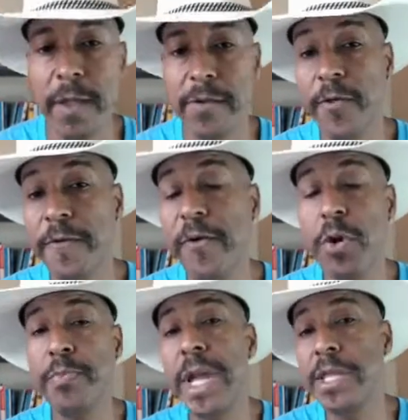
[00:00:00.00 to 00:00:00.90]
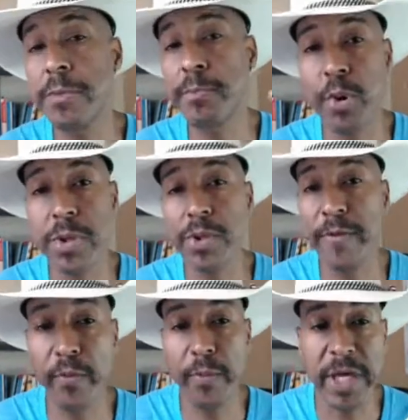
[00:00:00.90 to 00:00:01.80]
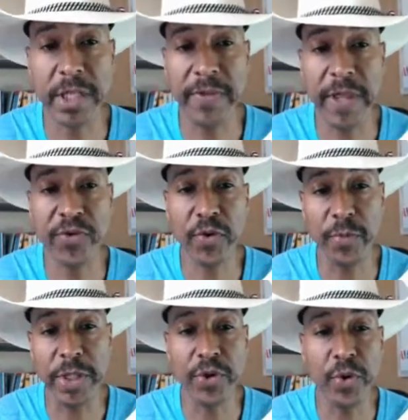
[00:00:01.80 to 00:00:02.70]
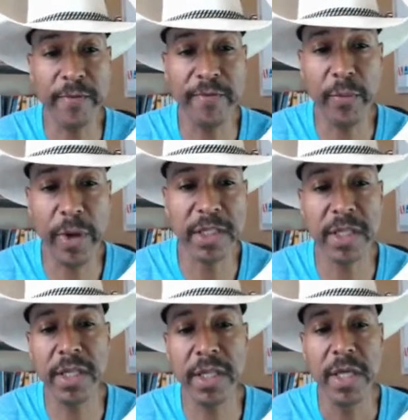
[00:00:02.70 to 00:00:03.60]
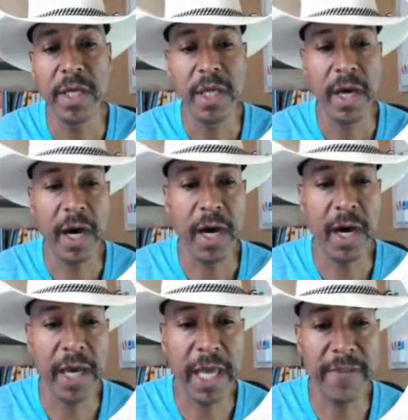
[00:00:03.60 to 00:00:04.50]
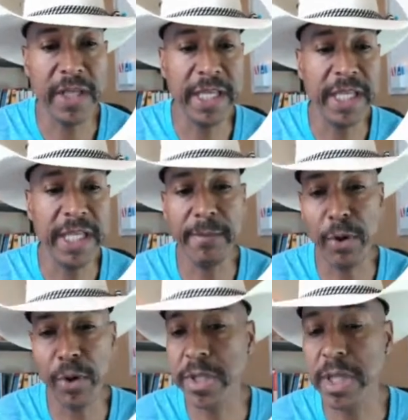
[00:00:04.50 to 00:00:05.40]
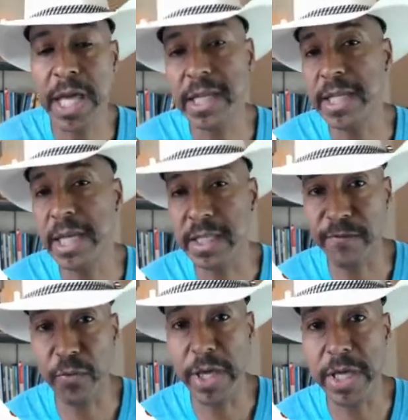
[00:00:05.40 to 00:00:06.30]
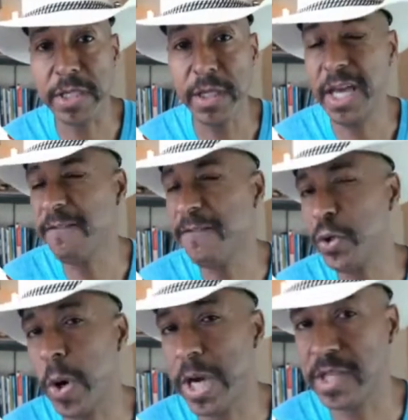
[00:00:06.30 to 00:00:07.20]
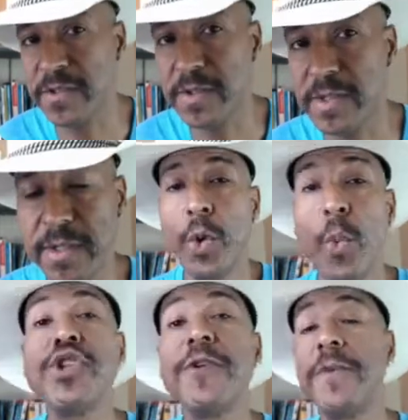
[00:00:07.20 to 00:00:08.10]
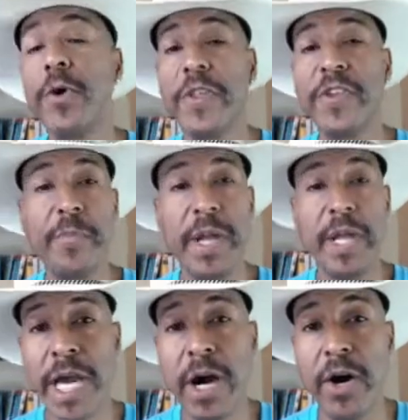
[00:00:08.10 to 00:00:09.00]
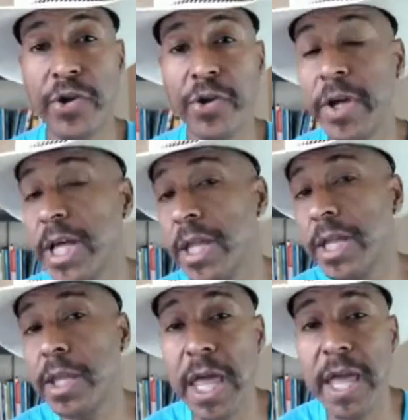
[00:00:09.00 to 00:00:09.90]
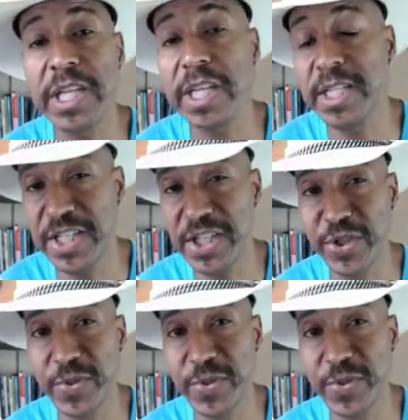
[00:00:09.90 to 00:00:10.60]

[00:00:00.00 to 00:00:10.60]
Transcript: So the first page is personal information. That's going to be your information and then any emergency contact information and a few questions. Once you fill this page out, you're going to click Save and Continue.